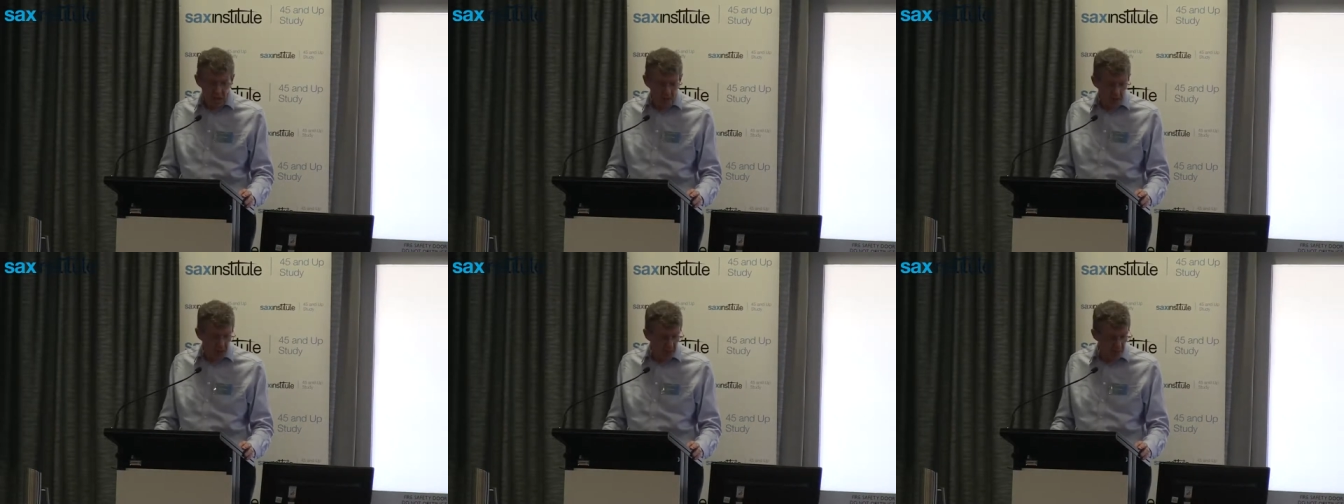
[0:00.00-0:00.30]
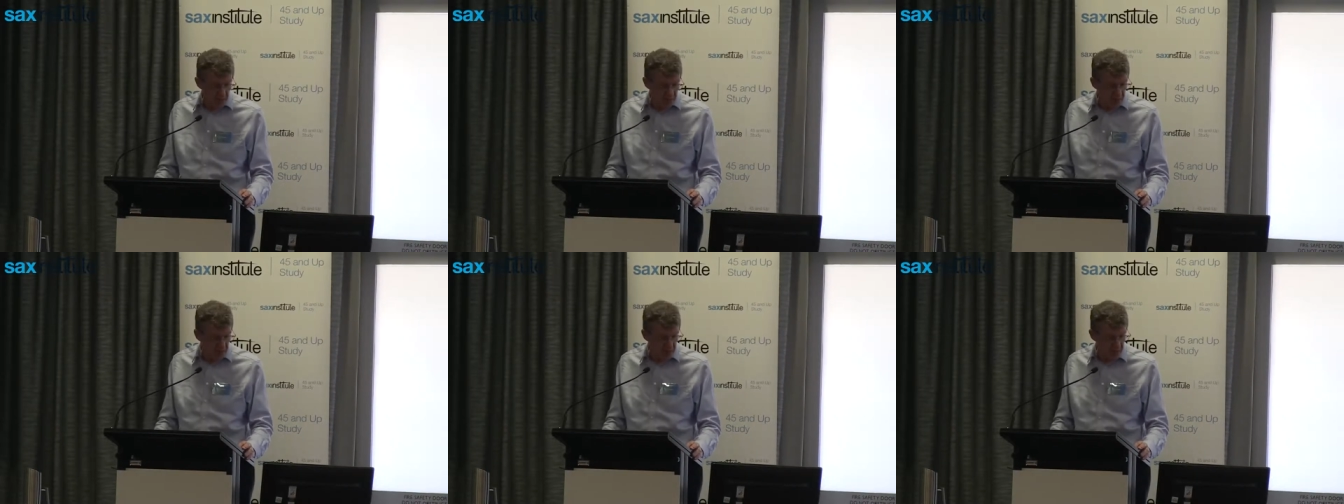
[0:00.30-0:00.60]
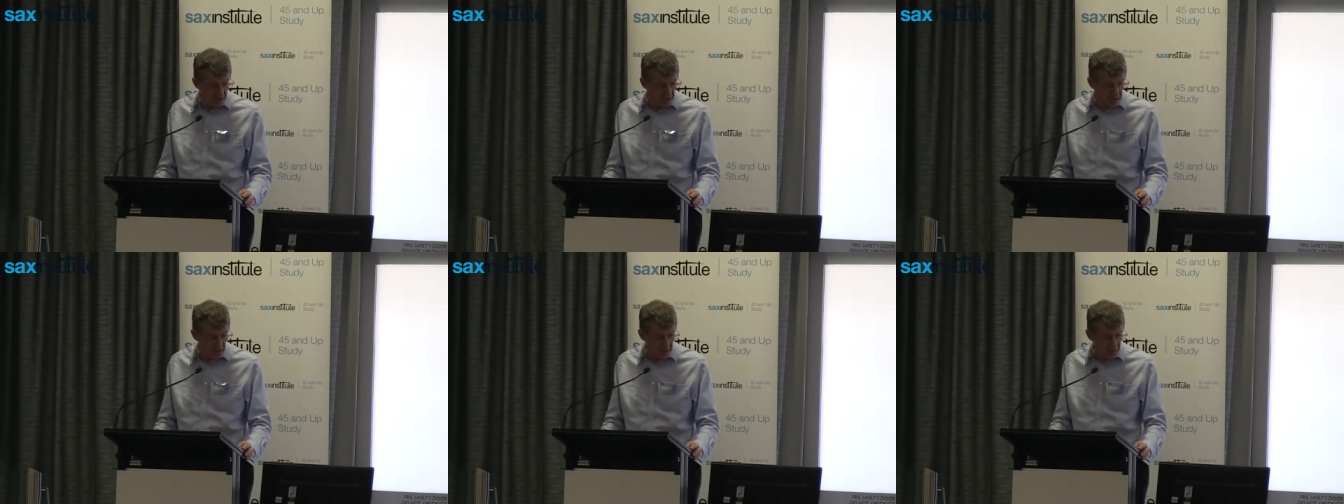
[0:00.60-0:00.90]
Uh,
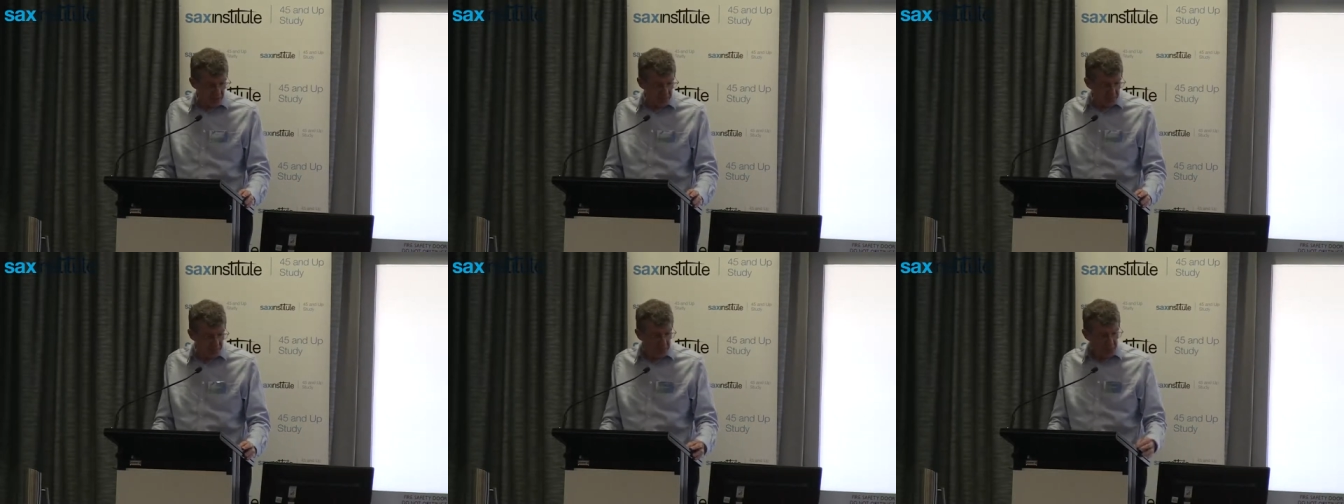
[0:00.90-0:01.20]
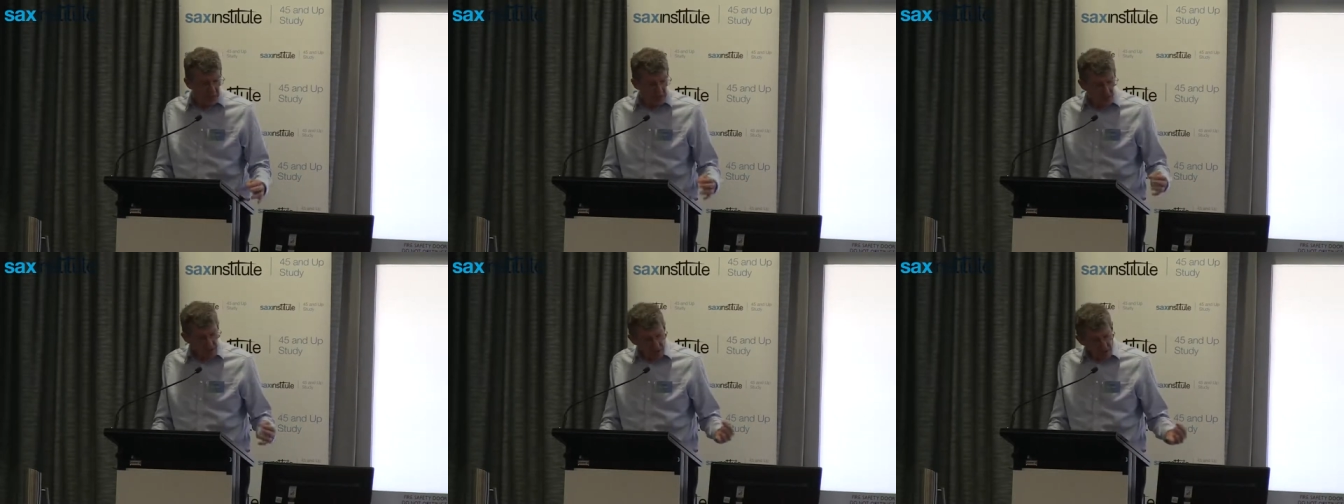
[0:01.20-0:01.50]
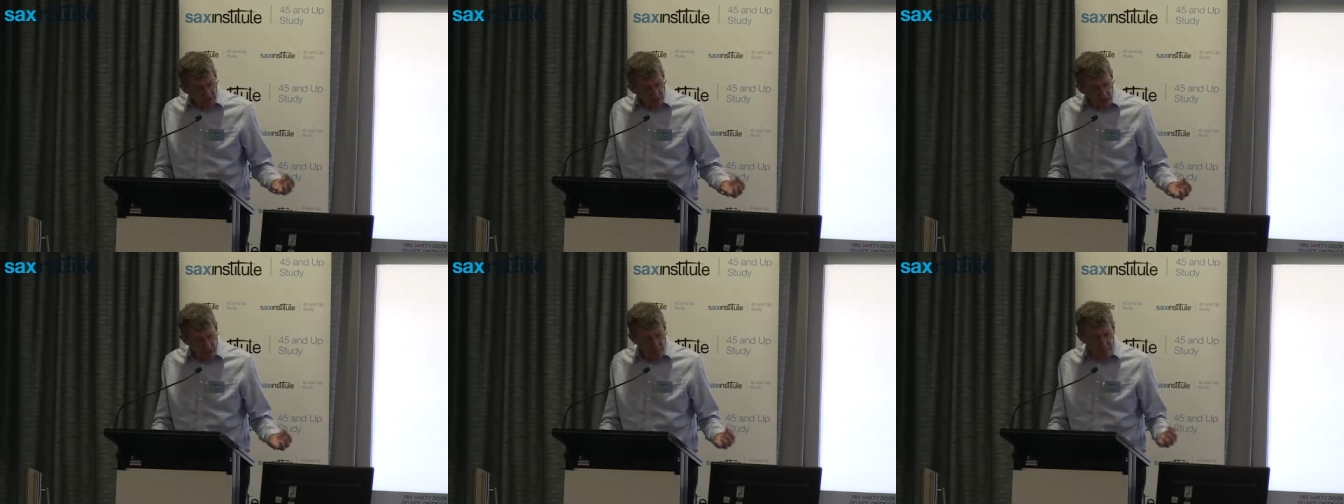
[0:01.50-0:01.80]
but uh,
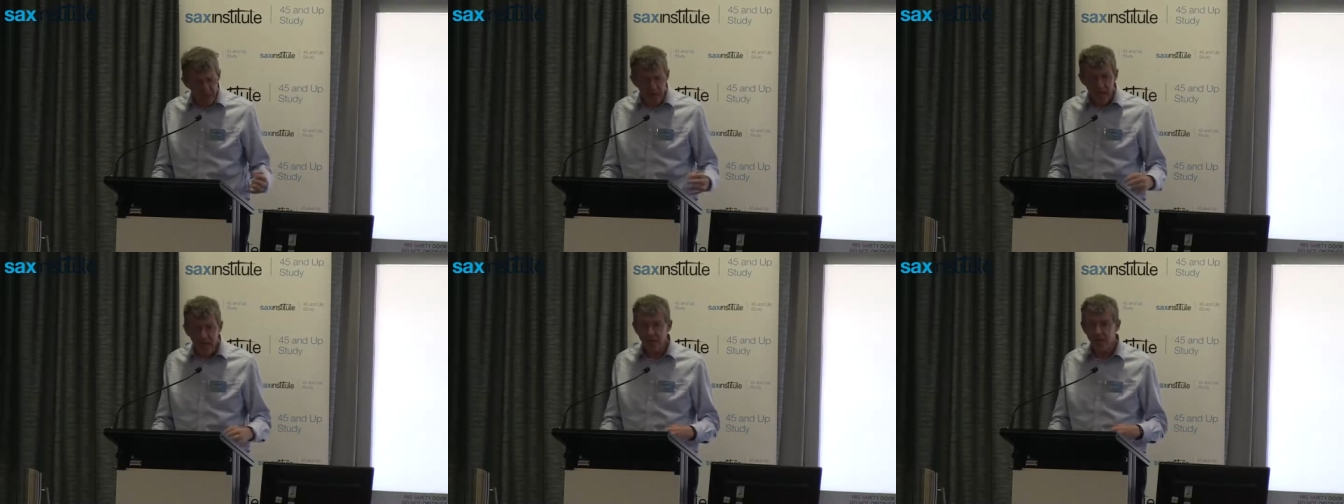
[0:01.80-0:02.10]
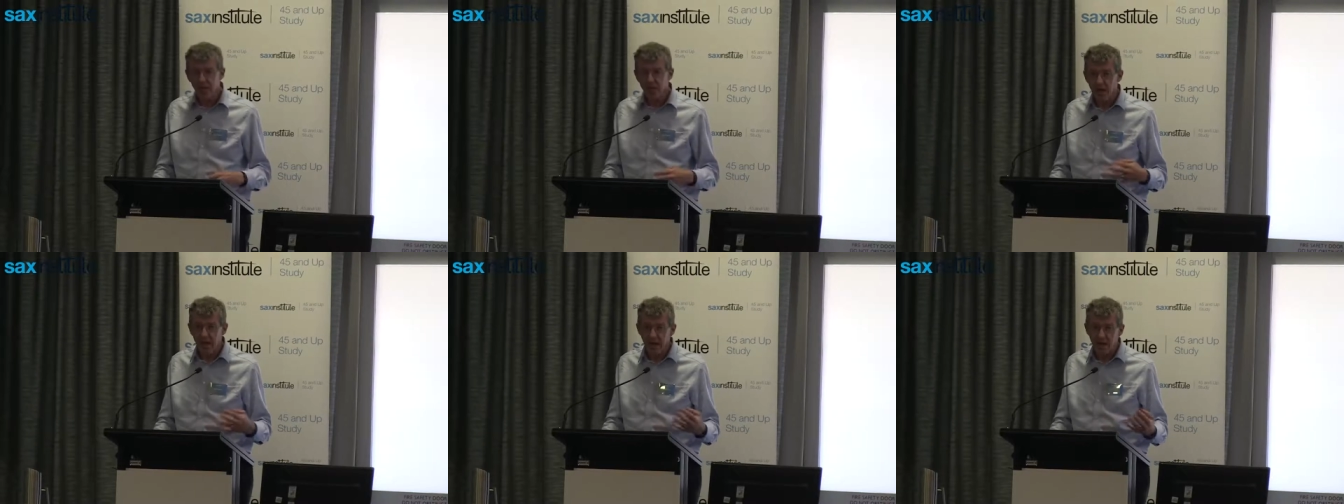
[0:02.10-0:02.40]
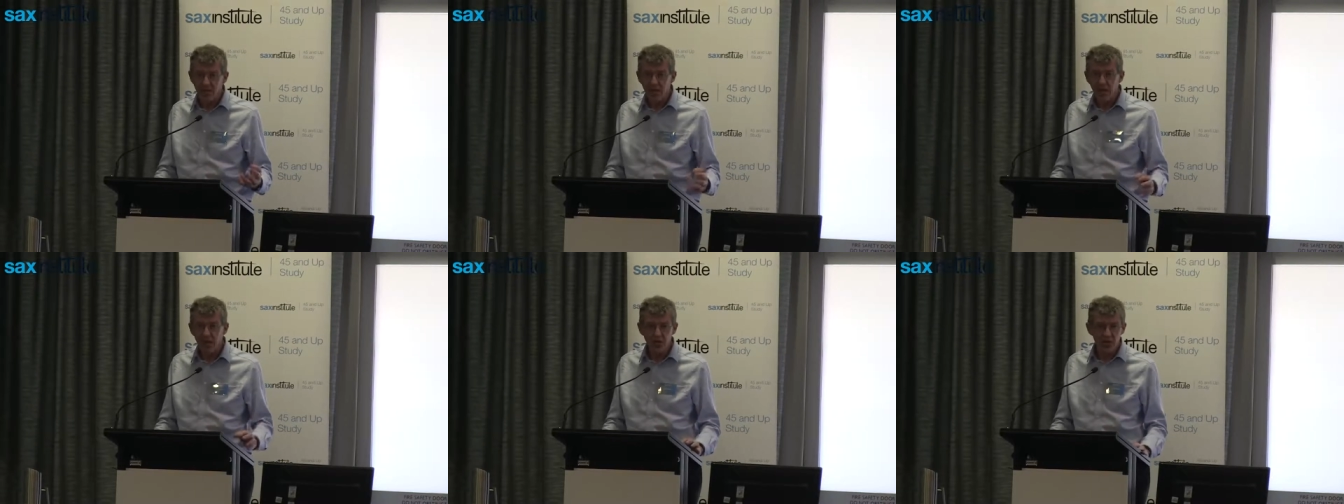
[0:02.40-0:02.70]
that and
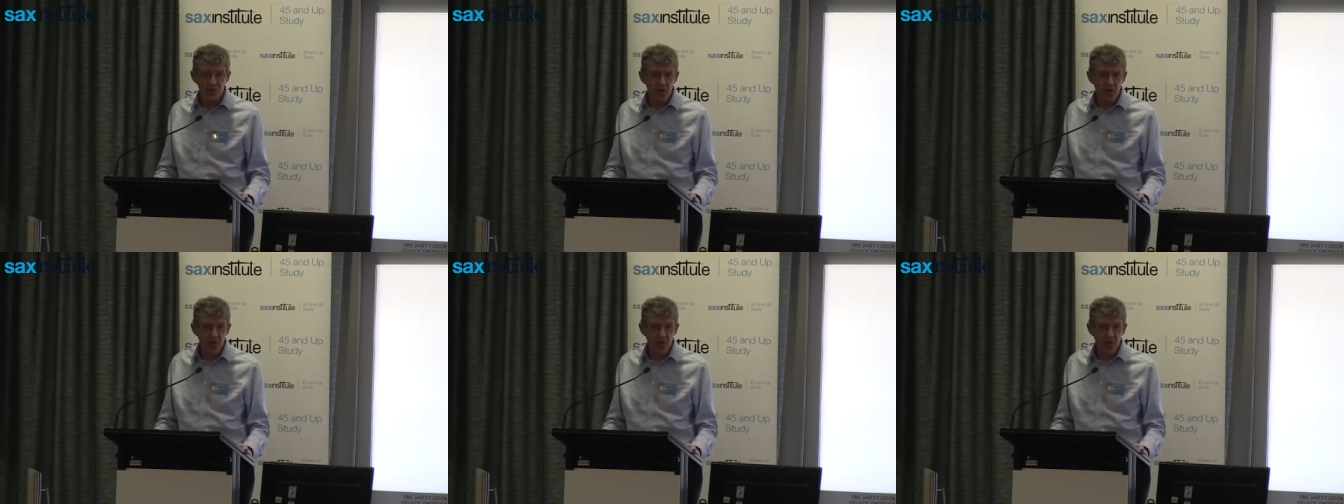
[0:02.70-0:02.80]
adverse